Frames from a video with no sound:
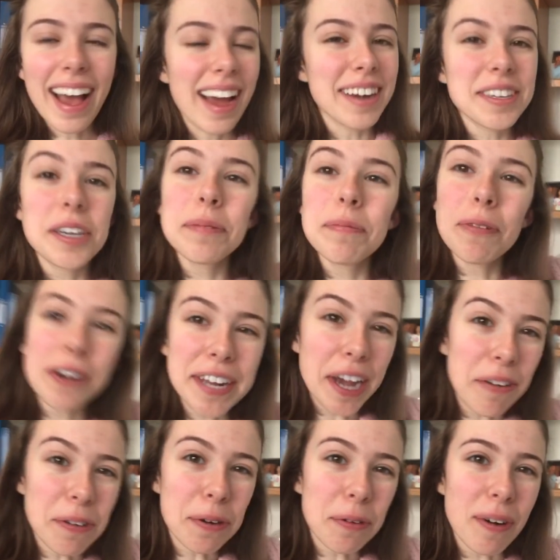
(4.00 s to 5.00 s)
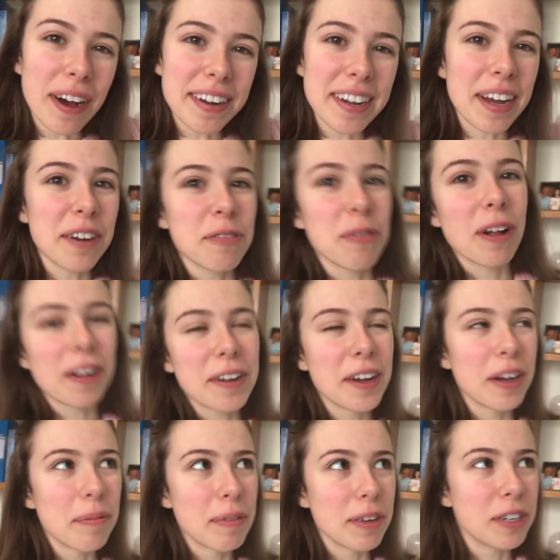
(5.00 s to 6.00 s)
And good morning everyone, and
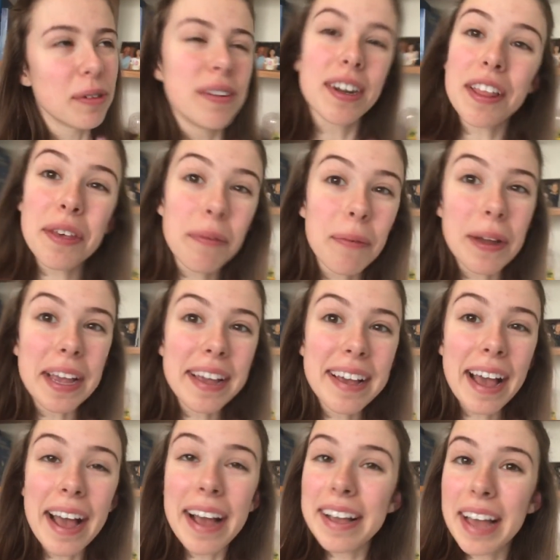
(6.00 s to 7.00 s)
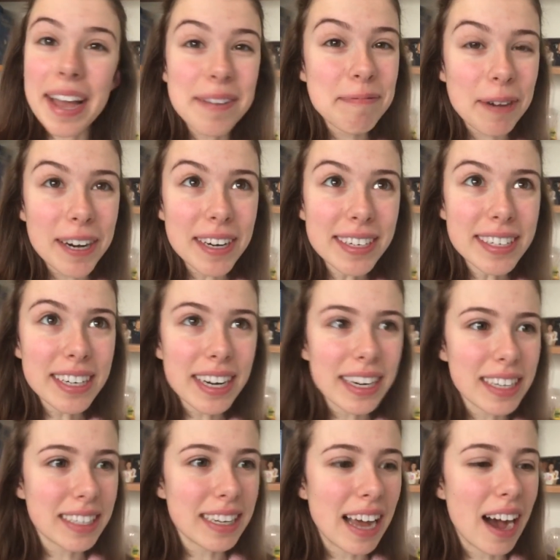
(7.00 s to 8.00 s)
welcome to another week at Cambridge.
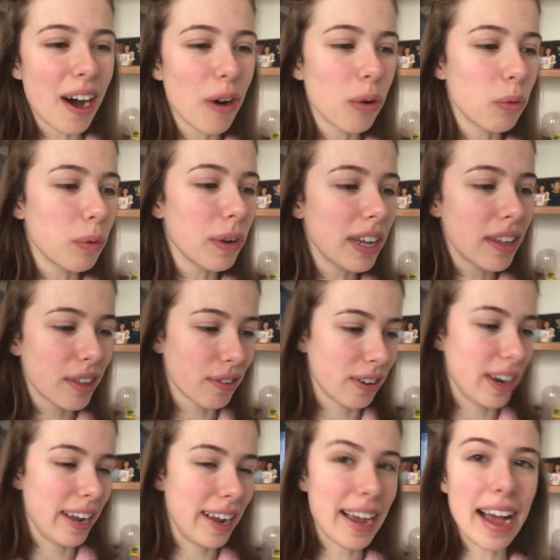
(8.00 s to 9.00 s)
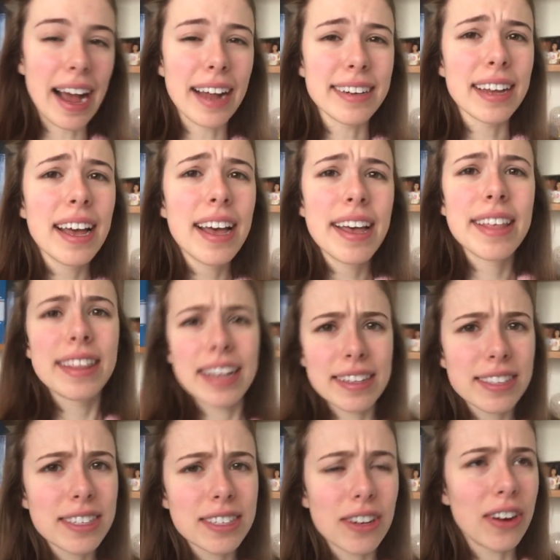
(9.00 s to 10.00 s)
It is now week three and
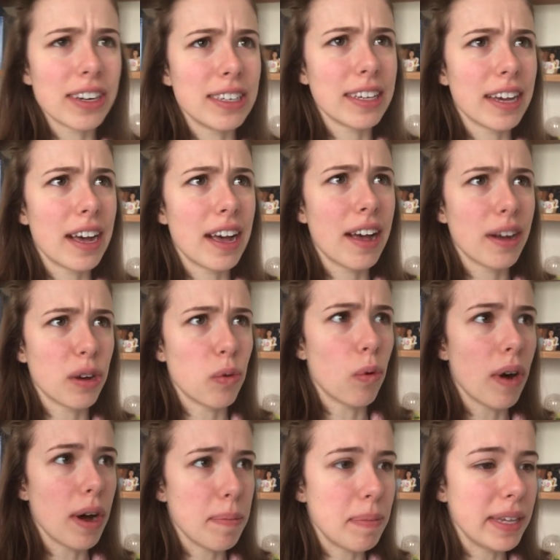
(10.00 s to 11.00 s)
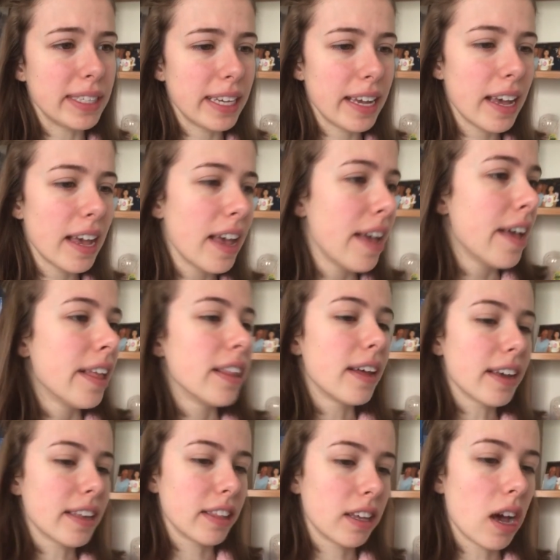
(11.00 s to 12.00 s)
things are starting to get quite busy.
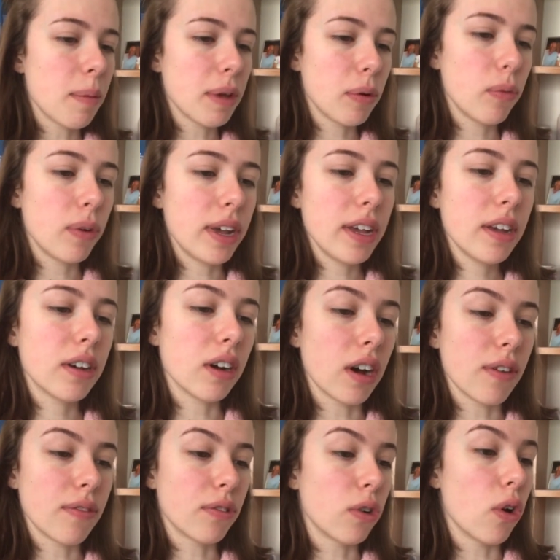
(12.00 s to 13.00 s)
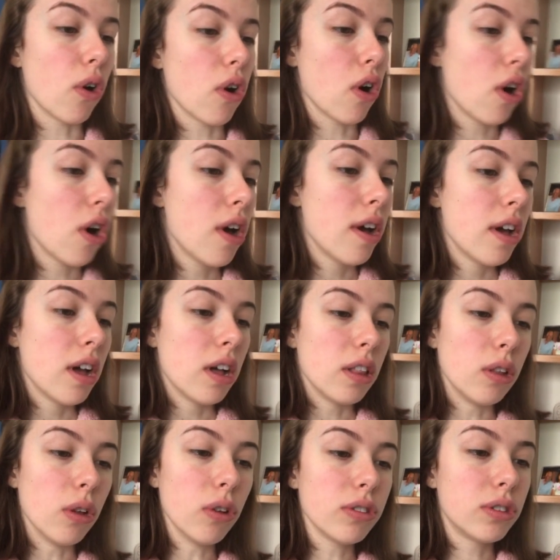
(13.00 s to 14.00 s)
Like the coming week, I've got
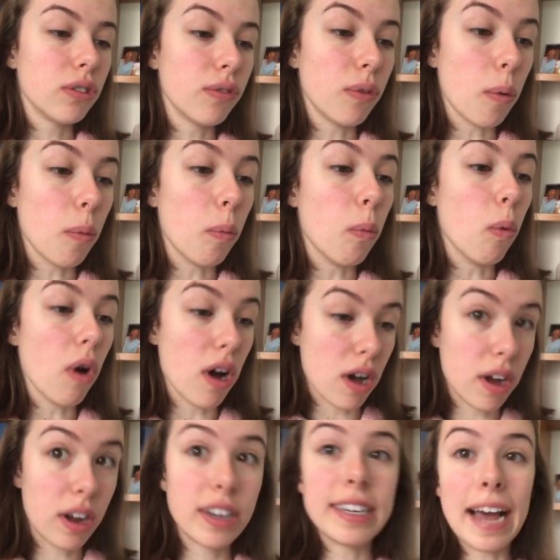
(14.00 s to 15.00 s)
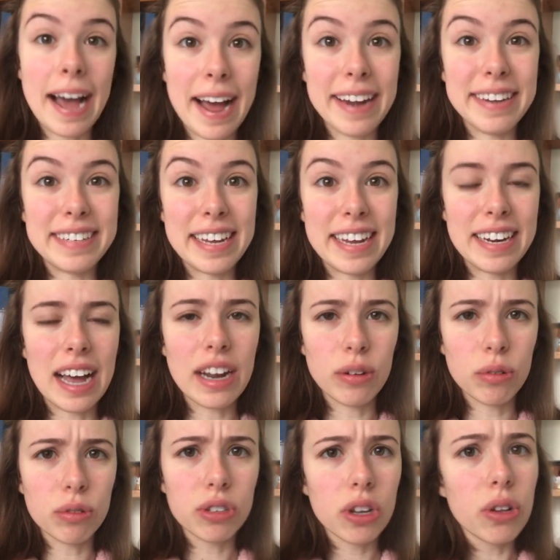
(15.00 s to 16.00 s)
lots of work to hand in and
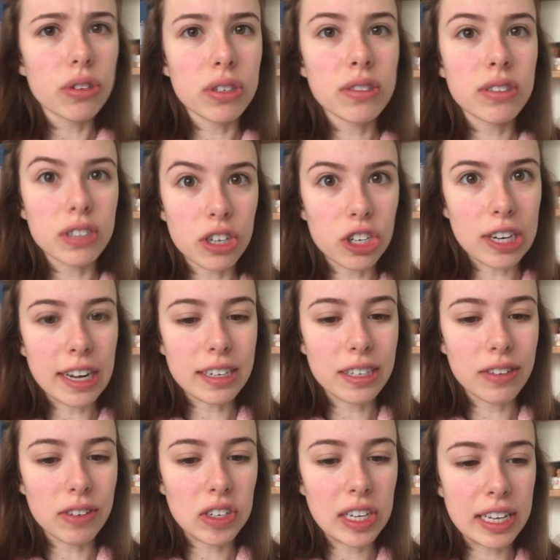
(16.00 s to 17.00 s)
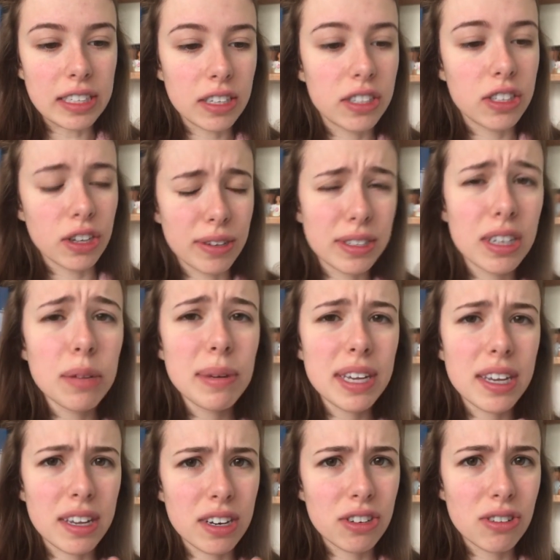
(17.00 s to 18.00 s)
also lots of social activities, so it's going to
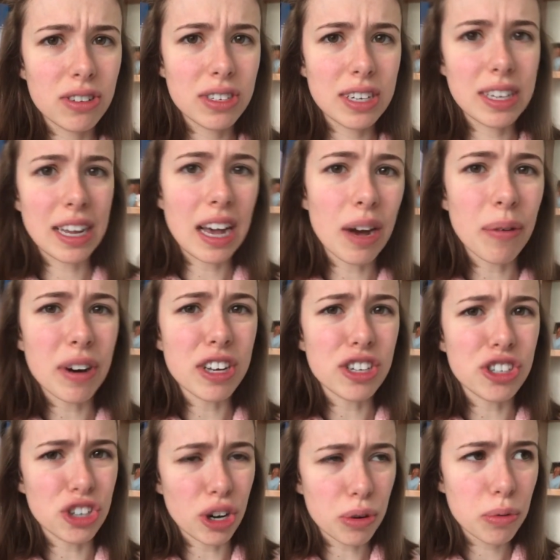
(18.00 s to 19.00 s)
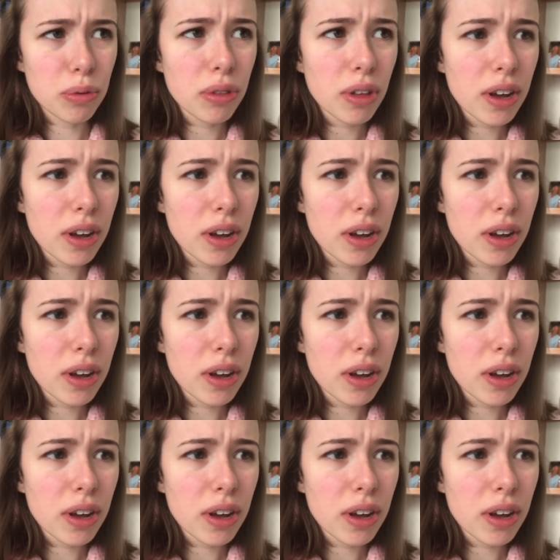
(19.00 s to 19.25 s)
be interesting how I juggle